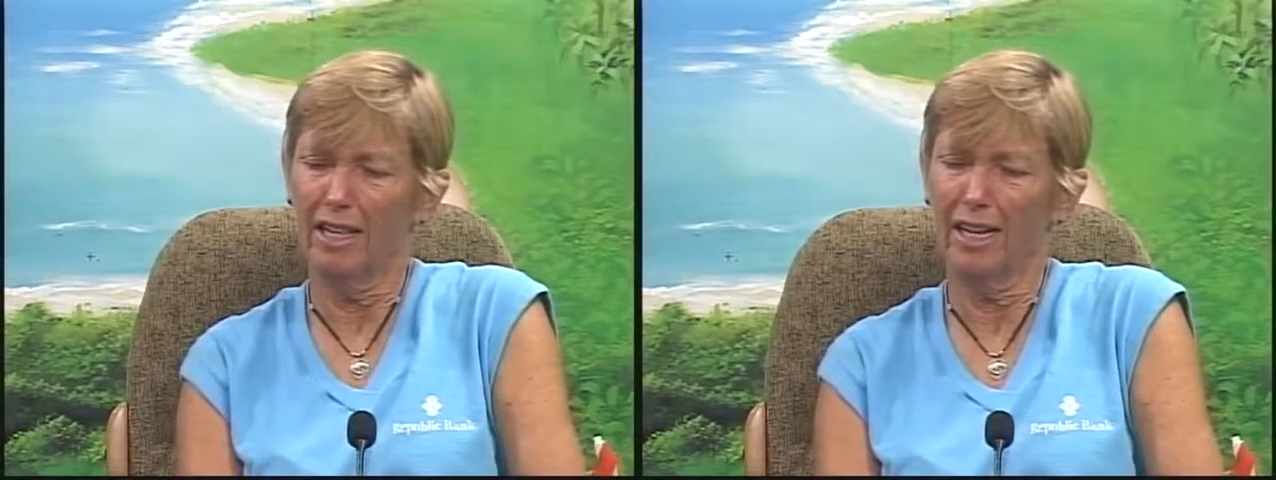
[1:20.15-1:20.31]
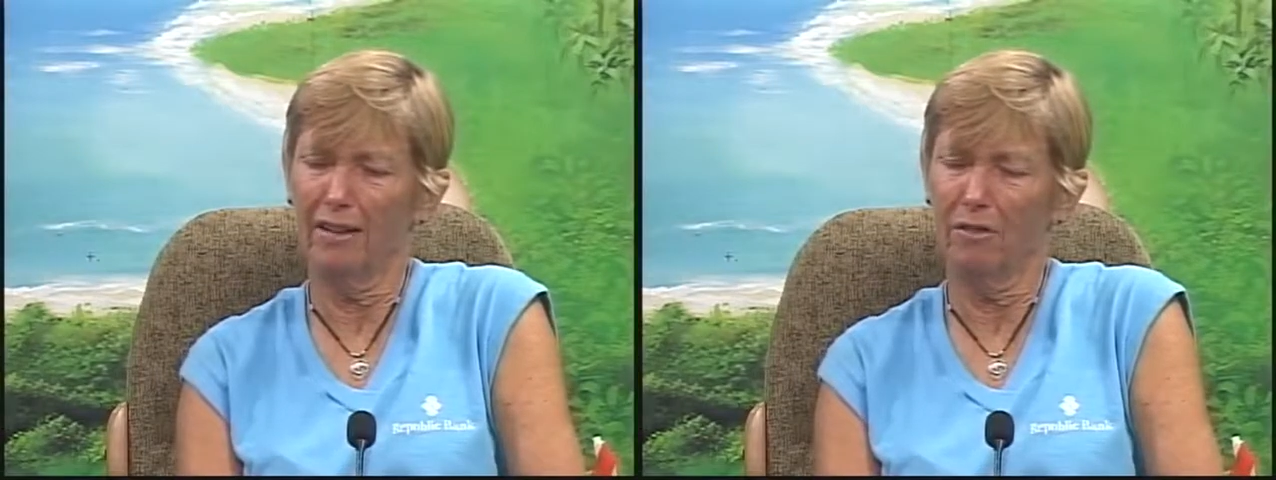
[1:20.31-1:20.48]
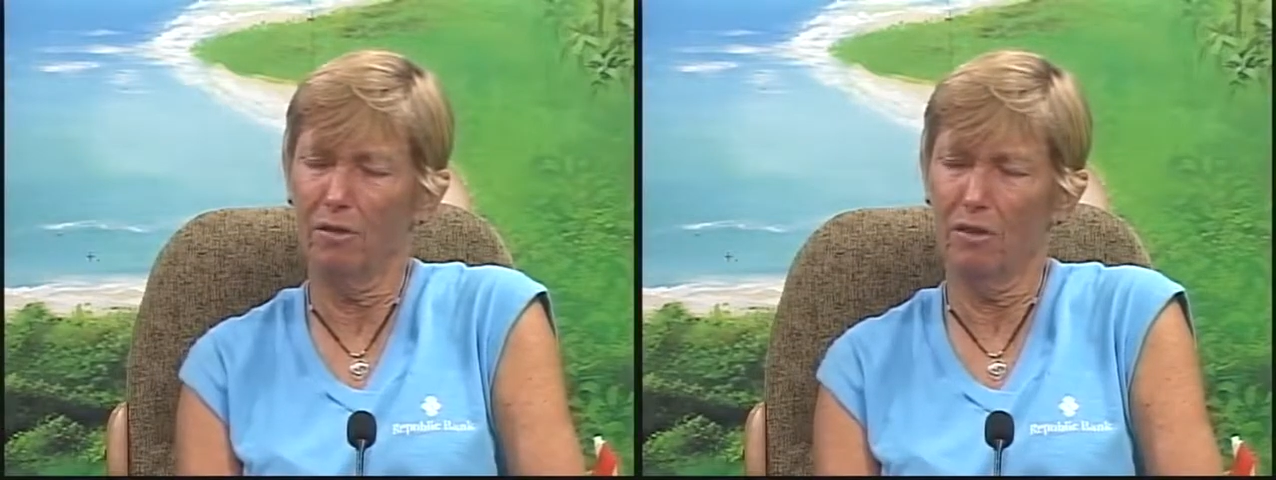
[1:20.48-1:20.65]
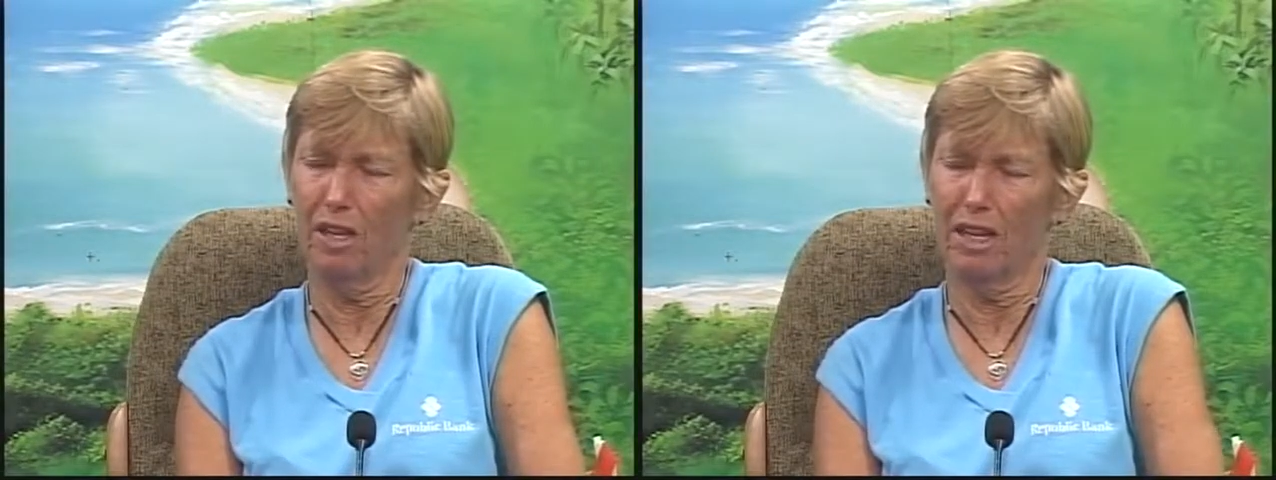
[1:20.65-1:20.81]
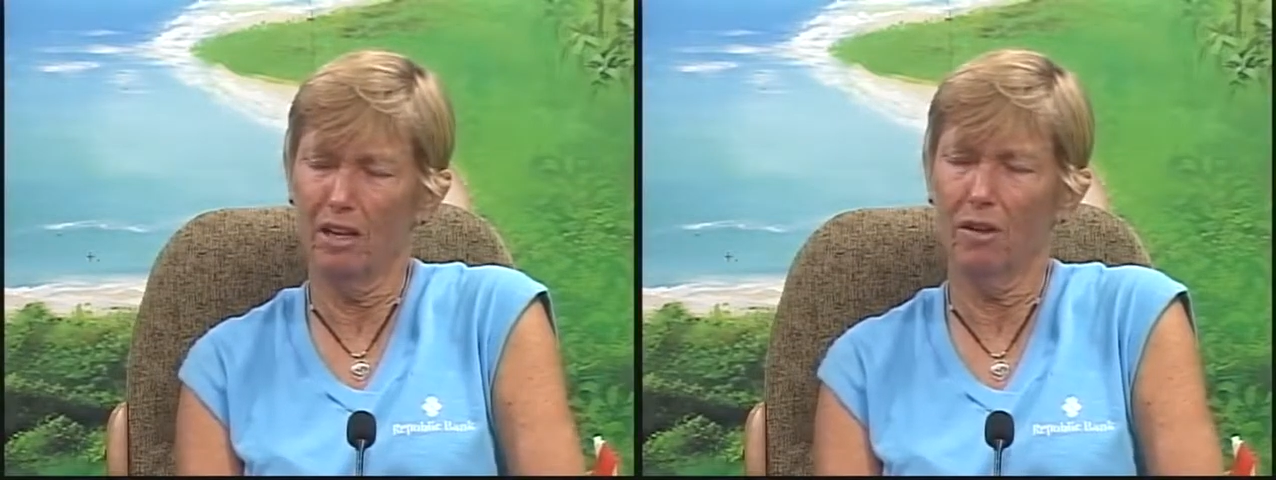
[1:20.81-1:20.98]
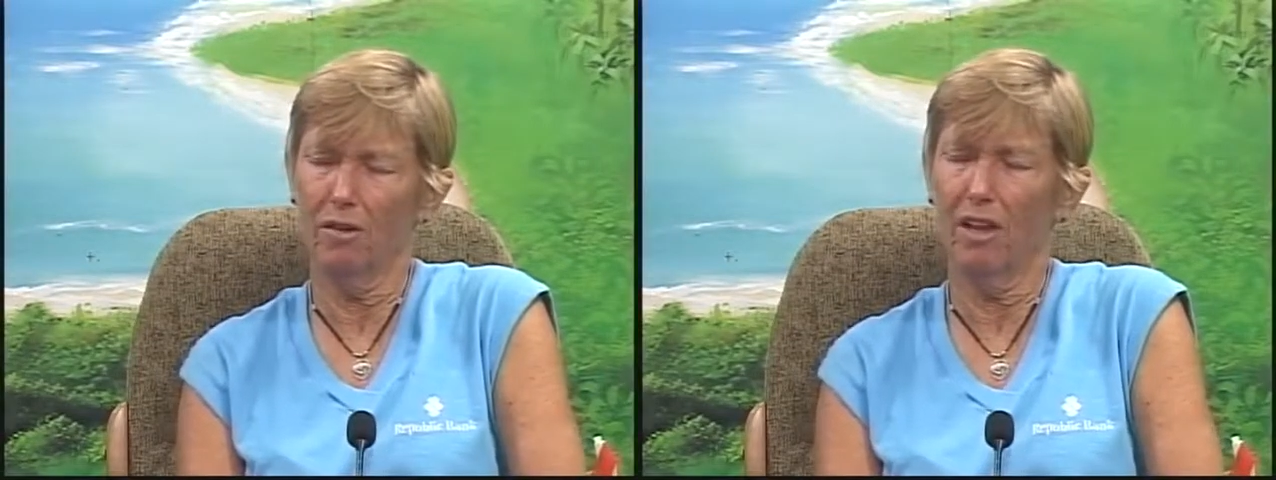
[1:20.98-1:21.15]
That if the
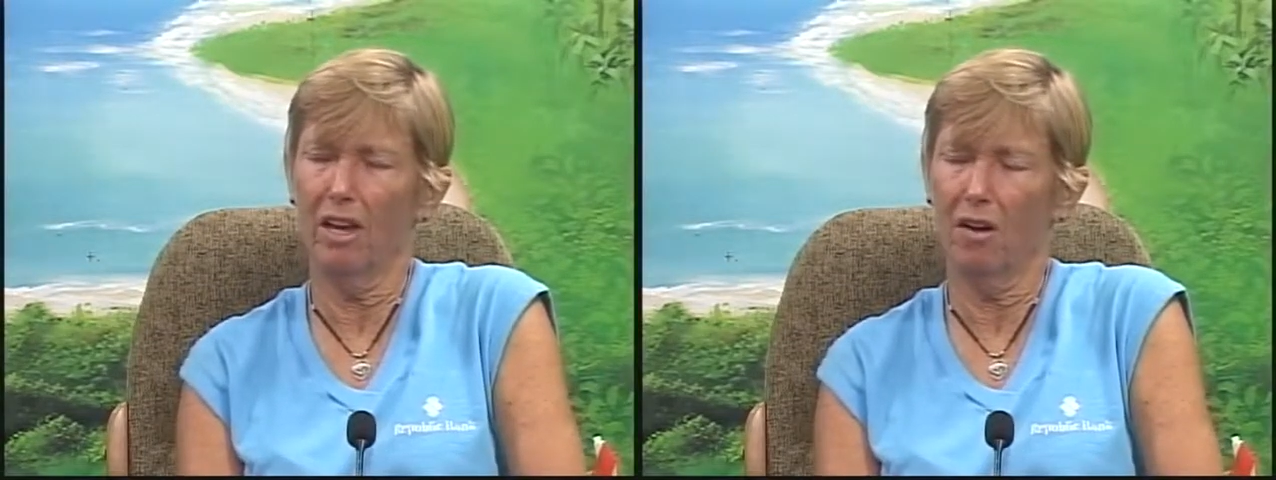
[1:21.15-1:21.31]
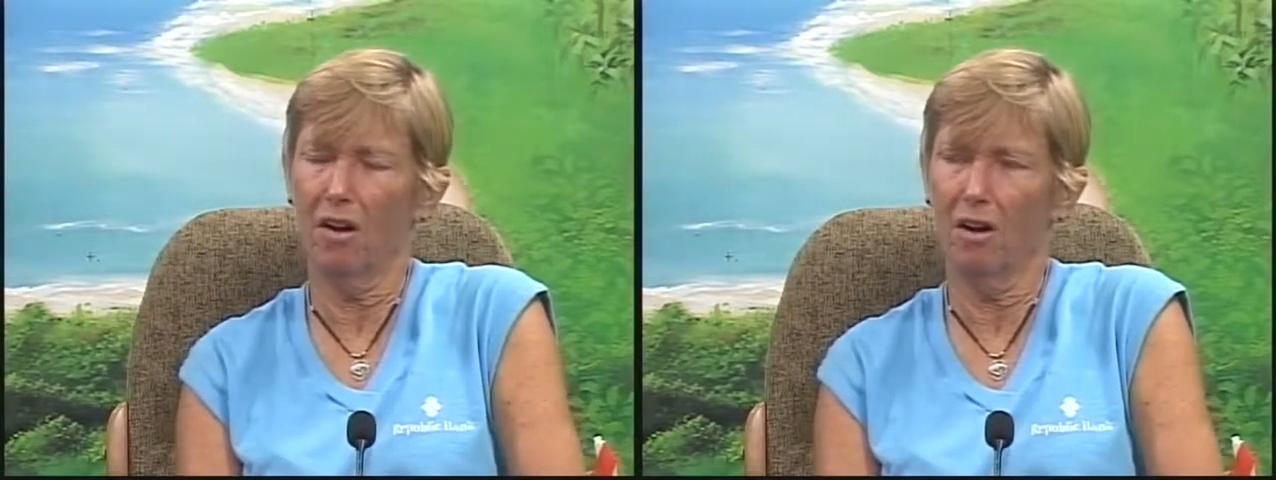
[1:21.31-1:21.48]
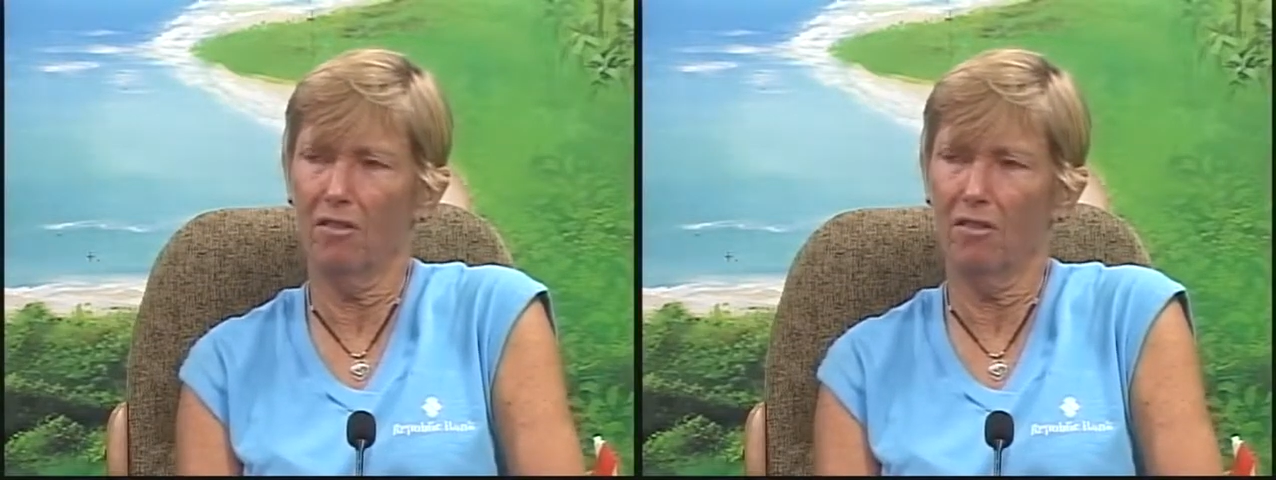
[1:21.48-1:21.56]
younger they are,